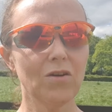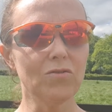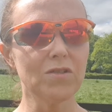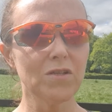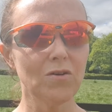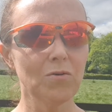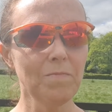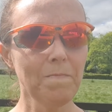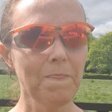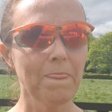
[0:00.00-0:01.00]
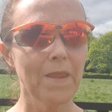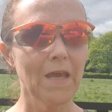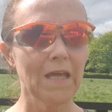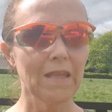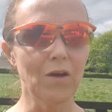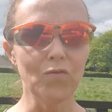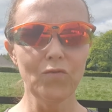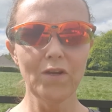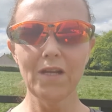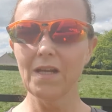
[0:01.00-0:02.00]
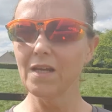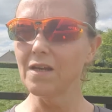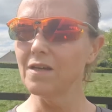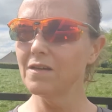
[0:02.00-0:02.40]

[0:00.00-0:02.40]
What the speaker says: so that really